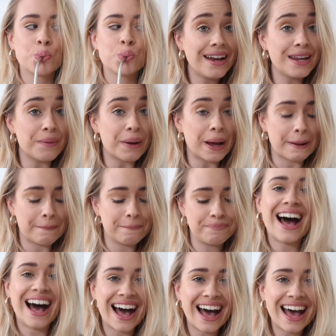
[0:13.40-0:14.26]
Anyway,
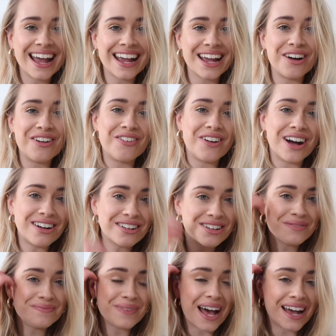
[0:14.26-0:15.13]
hi,
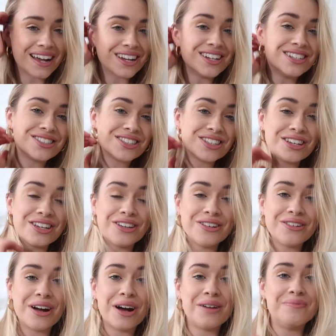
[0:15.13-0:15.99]
welcome back
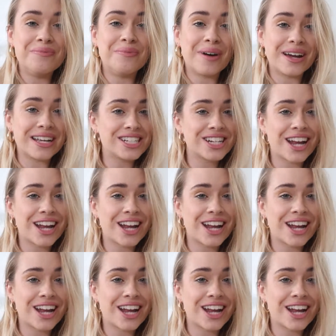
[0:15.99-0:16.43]
to my